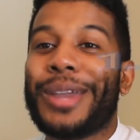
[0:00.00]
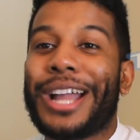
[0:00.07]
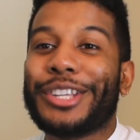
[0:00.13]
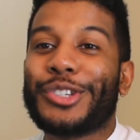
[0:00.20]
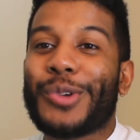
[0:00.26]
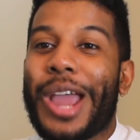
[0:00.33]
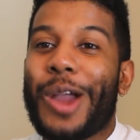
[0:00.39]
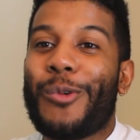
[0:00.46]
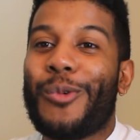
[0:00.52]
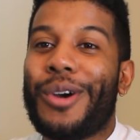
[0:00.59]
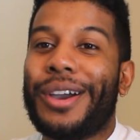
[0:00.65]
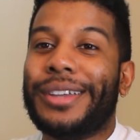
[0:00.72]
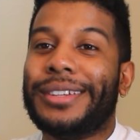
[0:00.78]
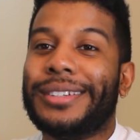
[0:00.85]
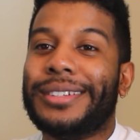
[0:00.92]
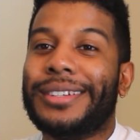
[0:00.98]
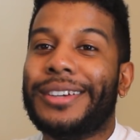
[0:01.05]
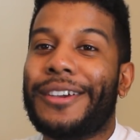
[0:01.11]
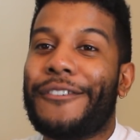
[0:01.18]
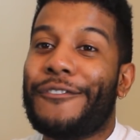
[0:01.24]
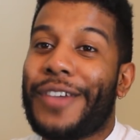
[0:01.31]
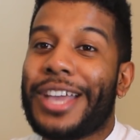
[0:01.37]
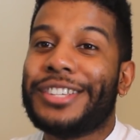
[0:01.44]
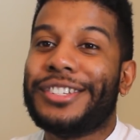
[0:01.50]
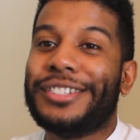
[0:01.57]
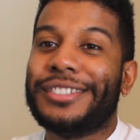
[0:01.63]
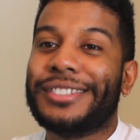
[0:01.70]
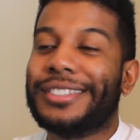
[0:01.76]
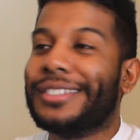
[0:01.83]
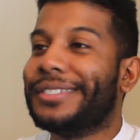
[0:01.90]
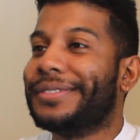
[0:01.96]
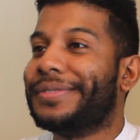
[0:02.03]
we got track one, Veggies.